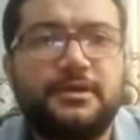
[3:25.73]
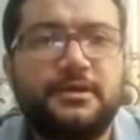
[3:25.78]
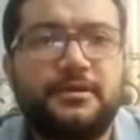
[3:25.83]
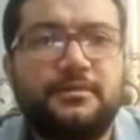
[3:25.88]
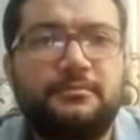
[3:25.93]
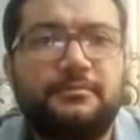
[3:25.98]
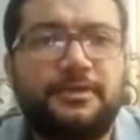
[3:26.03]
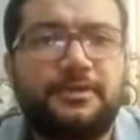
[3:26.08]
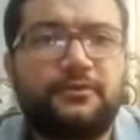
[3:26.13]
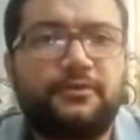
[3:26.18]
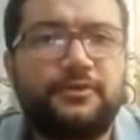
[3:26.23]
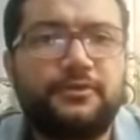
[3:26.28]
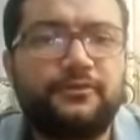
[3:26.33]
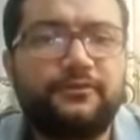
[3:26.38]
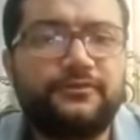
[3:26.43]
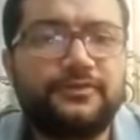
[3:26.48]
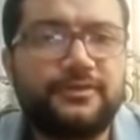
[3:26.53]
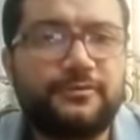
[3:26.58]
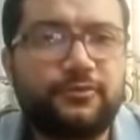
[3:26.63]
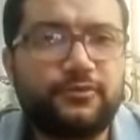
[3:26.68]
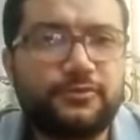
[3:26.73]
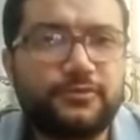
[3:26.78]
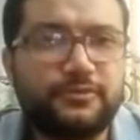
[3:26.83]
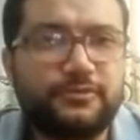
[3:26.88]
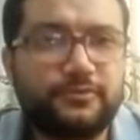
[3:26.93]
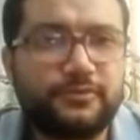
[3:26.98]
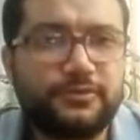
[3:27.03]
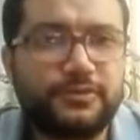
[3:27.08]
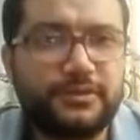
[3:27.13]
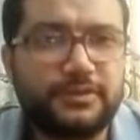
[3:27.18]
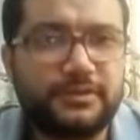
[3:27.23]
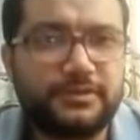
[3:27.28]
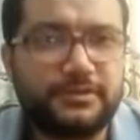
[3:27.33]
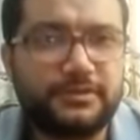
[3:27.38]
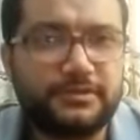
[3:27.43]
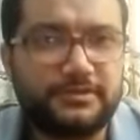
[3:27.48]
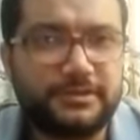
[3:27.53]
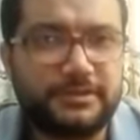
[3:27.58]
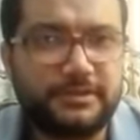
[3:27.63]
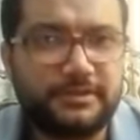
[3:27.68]
But one of the most important
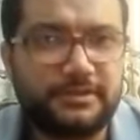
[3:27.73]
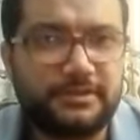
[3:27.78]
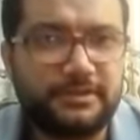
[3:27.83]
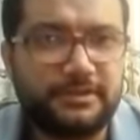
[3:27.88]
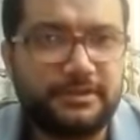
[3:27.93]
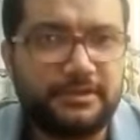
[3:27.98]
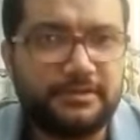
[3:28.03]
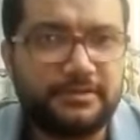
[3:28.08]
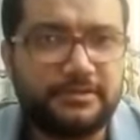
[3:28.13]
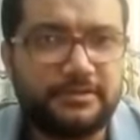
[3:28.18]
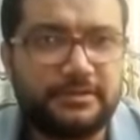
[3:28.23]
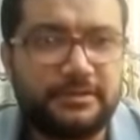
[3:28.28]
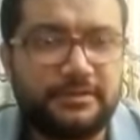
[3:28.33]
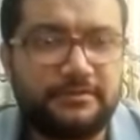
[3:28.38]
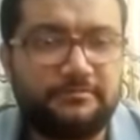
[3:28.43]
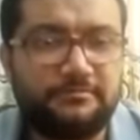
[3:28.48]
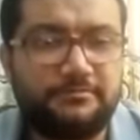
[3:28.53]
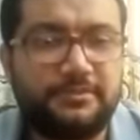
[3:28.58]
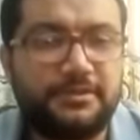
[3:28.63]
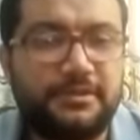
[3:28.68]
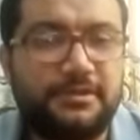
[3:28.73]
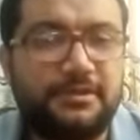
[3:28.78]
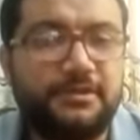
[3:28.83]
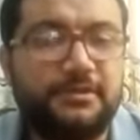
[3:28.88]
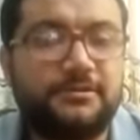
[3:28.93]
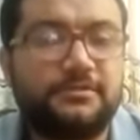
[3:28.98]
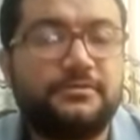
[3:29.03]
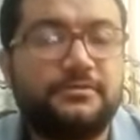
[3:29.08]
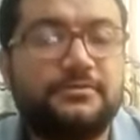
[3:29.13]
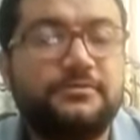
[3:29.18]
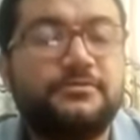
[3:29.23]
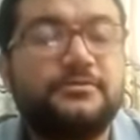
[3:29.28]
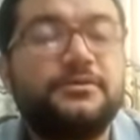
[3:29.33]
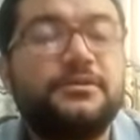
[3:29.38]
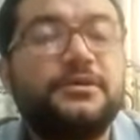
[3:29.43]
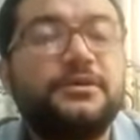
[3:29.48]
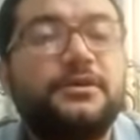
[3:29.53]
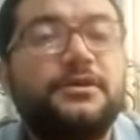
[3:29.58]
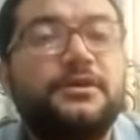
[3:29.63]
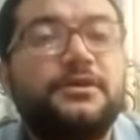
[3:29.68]
recently that being
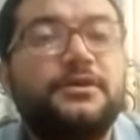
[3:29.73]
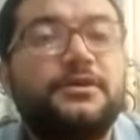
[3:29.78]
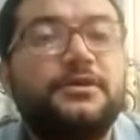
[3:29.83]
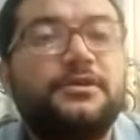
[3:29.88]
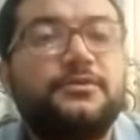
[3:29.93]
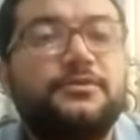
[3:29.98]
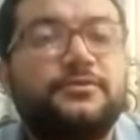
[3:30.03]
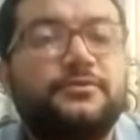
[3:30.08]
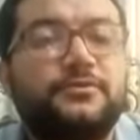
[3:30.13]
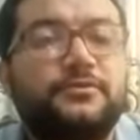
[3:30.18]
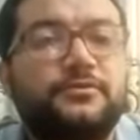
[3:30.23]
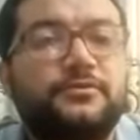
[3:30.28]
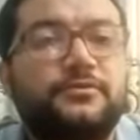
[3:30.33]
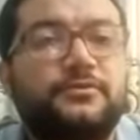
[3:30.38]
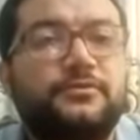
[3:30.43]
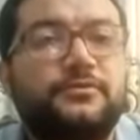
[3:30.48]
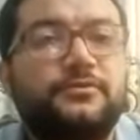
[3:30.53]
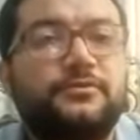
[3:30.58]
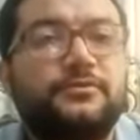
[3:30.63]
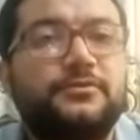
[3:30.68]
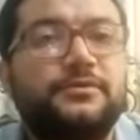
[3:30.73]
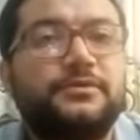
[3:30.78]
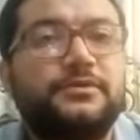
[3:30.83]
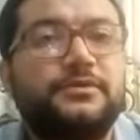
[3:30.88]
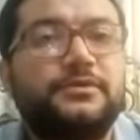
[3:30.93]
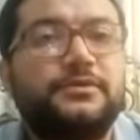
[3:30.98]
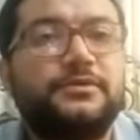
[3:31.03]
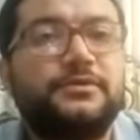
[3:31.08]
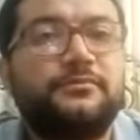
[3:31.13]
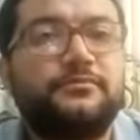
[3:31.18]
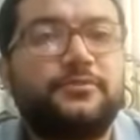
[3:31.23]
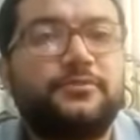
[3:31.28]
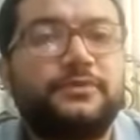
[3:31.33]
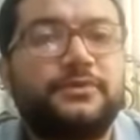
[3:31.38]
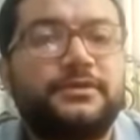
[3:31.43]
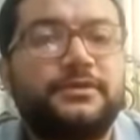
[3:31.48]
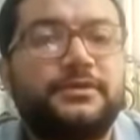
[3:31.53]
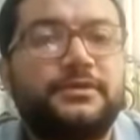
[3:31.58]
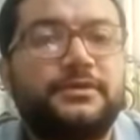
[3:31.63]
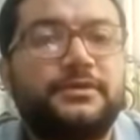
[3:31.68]
so
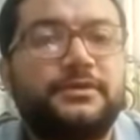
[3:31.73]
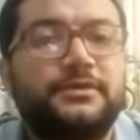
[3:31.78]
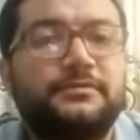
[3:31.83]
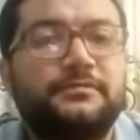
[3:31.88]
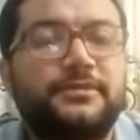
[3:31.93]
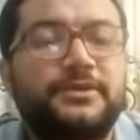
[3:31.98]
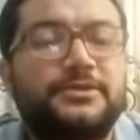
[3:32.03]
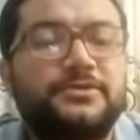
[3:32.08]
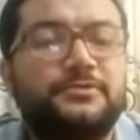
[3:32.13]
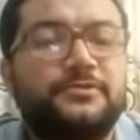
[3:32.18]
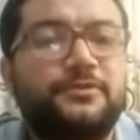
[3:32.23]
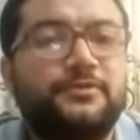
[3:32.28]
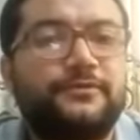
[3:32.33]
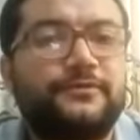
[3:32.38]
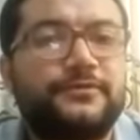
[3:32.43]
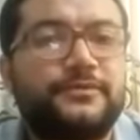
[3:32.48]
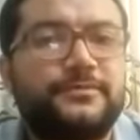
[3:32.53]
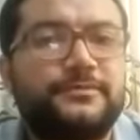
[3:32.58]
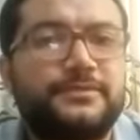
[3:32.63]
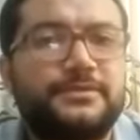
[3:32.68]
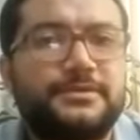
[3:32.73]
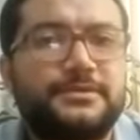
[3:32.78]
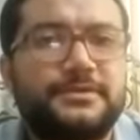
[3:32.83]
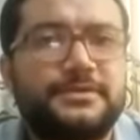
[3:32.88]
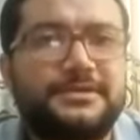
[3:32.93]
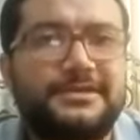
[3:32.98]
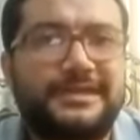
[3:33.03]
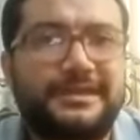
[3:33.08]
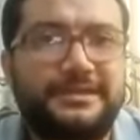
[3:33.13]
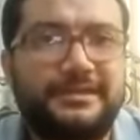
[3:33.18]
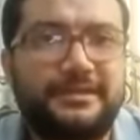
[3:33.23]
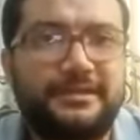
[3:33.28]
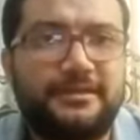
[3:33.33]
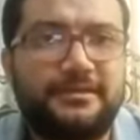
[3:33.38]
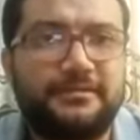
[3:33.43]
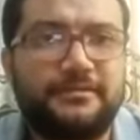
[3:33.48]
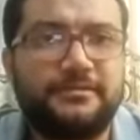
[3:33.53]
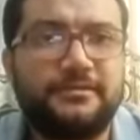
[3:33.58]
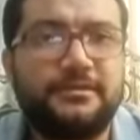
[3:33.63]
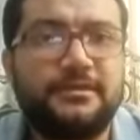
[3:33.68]
important in management of sepsis is lactate
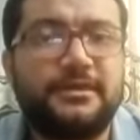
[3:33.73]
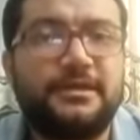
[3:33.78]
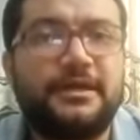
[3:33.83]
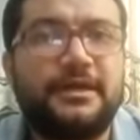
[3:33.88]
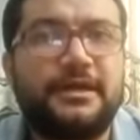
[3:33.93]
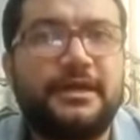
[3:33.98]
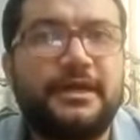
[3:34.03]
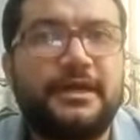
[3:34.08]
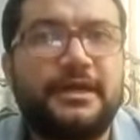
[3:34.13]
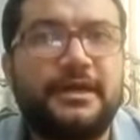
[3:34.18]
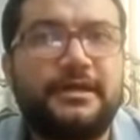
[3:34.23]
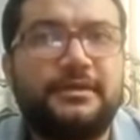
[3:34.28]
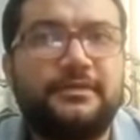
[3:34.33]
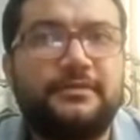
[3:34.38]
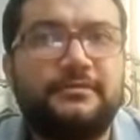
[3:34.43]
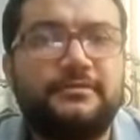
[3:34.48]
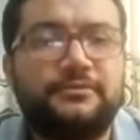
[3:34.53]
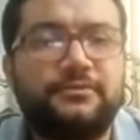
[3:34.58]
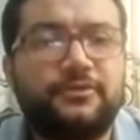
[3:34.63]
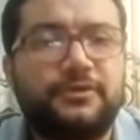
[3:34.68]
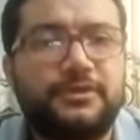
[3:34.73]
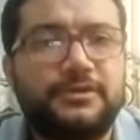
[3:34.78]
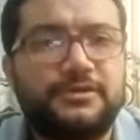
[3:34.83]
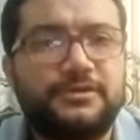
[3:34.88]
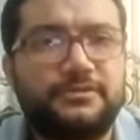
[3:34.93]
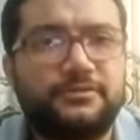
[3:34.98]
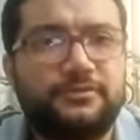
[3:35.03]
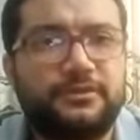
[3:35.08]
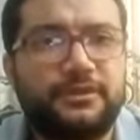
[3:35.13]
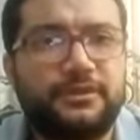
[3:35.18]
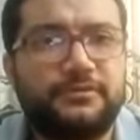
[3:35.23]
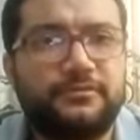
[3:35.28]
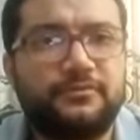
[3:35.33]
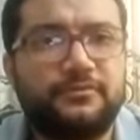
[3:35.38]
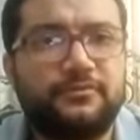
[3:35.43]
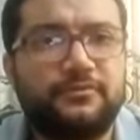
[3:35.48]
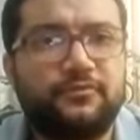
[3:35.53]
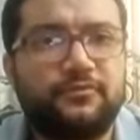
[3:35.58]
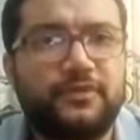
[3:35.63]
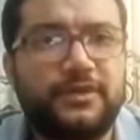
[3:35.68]
and procalcitonin.
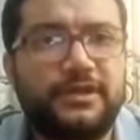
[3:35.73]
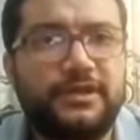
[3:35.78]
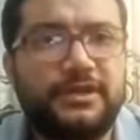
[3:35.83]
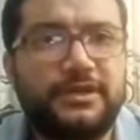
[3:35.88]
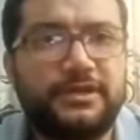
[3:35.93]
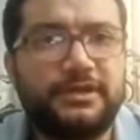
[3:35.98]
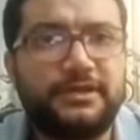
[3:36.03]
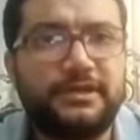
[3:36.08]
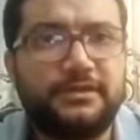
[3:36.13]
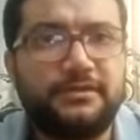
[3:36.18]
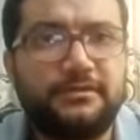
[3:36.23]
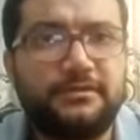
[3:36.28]
Why lactate?